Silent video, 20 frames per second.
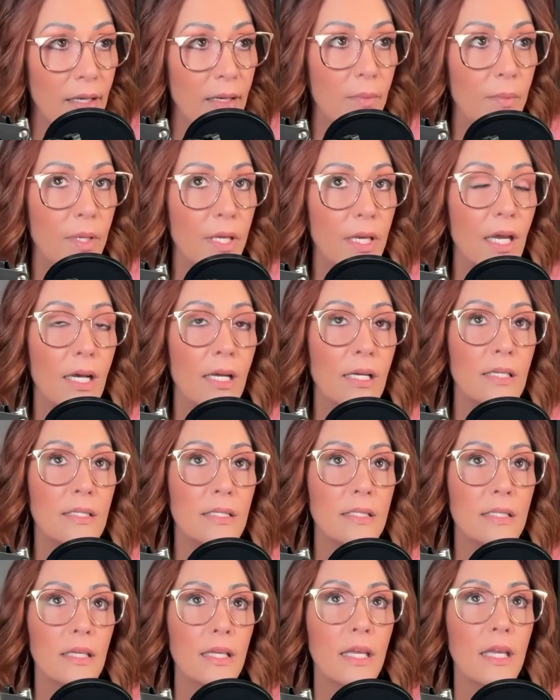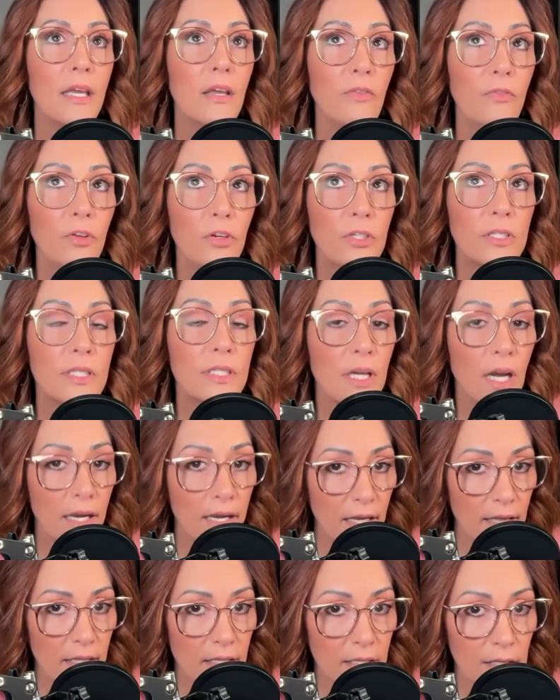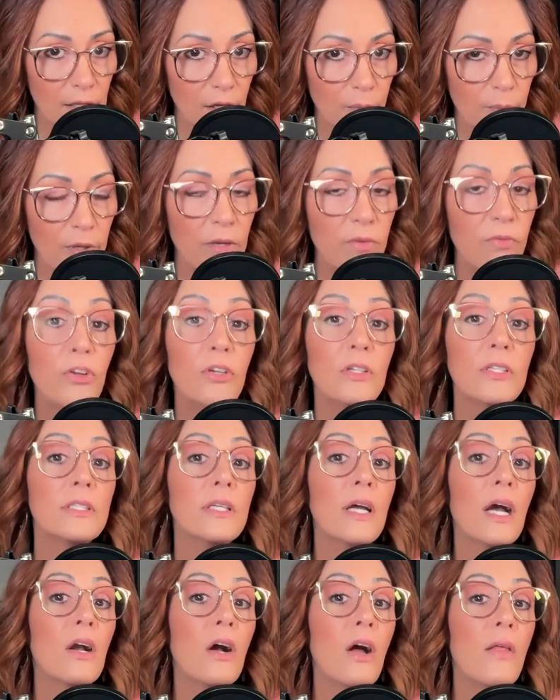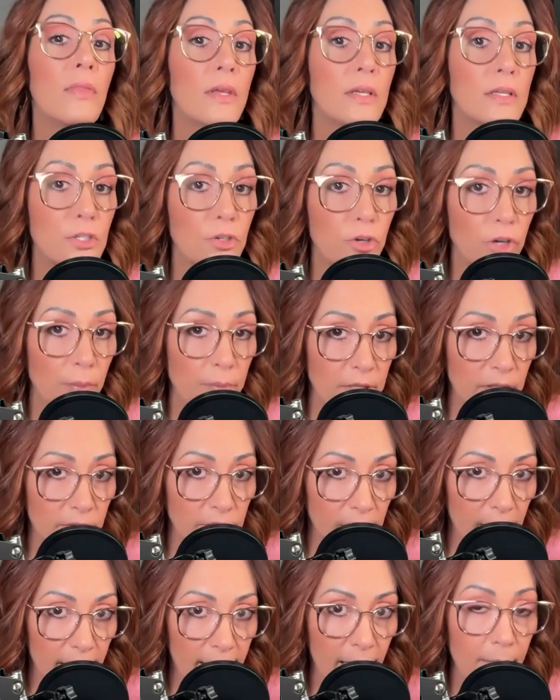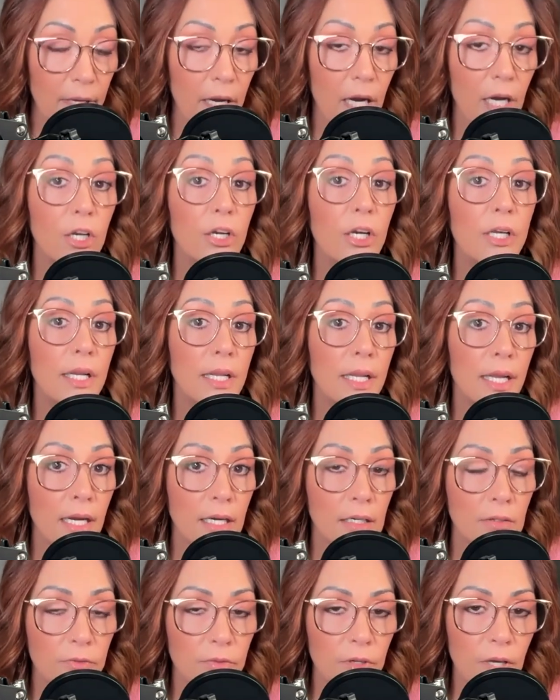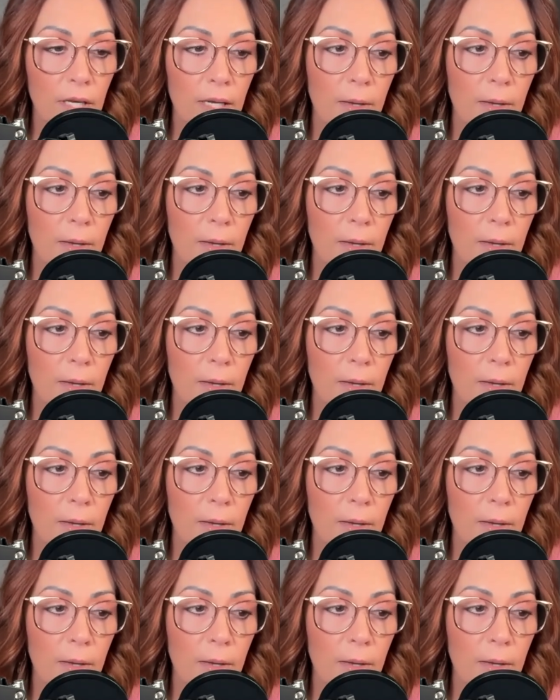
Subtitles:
because if you're stuck in this loop, if you're stuck on this script of I'm not good enough,